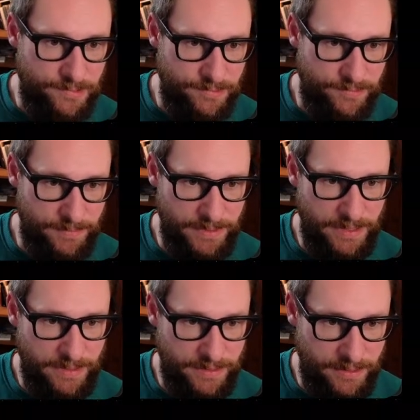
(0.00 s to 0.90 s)
And the
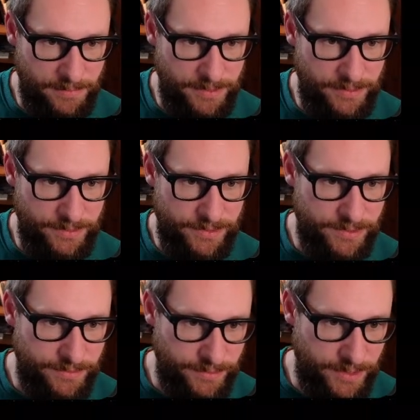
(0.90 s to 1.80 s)
other image.
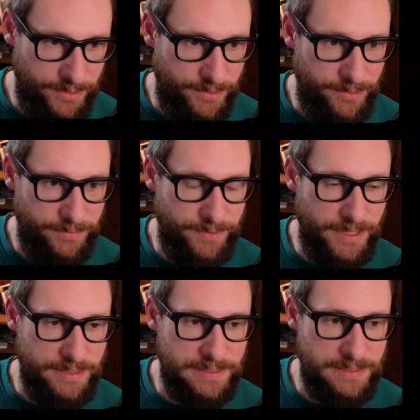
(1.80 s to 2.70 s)
Yeah, cool,
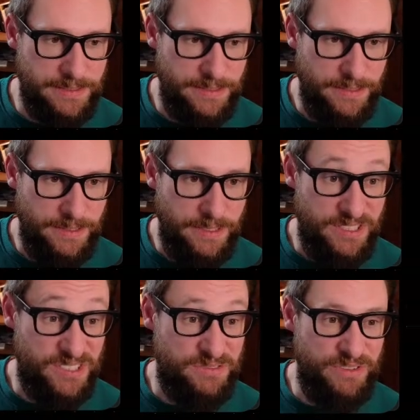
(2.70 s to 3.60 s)
nice.
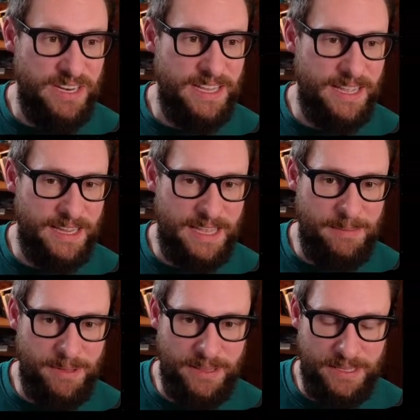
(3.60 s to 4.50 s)
Just really
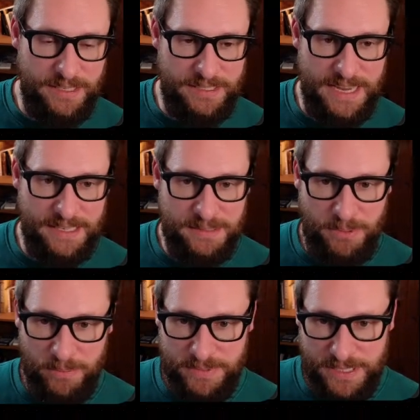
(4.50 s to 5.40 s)
keeping the text
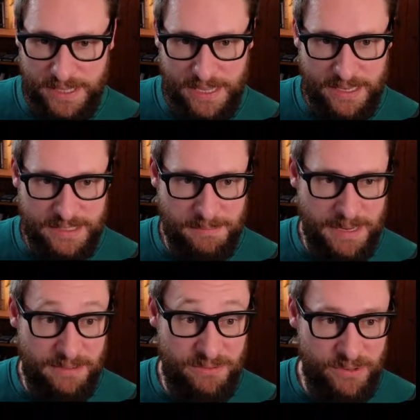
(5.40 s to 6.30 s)
prompt in there because it
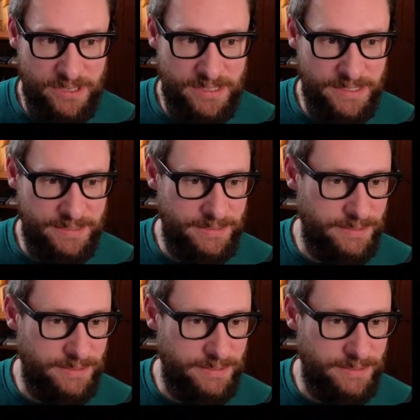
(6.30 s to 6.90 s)
made a real